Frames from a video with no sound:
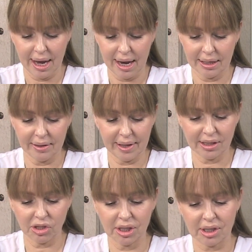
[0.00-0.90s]
And
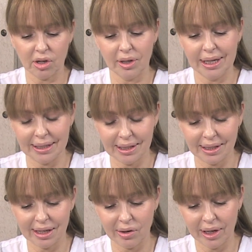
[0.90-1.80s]
that's just not
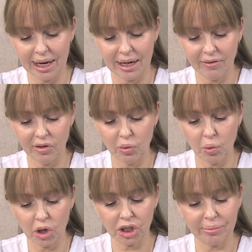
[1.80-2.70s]
necessary. And if you
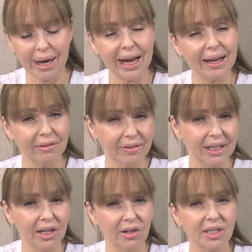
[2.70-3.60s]
watch my other
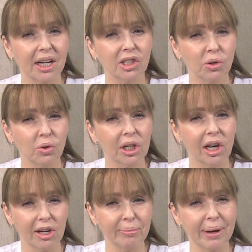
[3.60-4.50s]
videos, I talk a
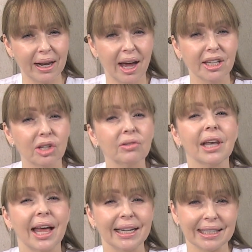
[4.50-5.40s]
lot about I don't
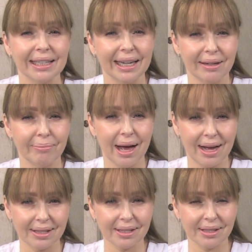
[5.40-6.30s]
like to let
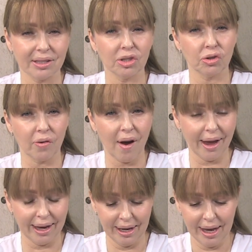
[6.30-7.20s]
masks
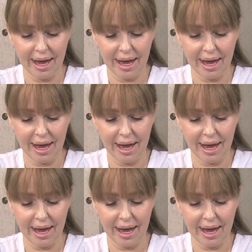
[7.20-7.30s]
dry.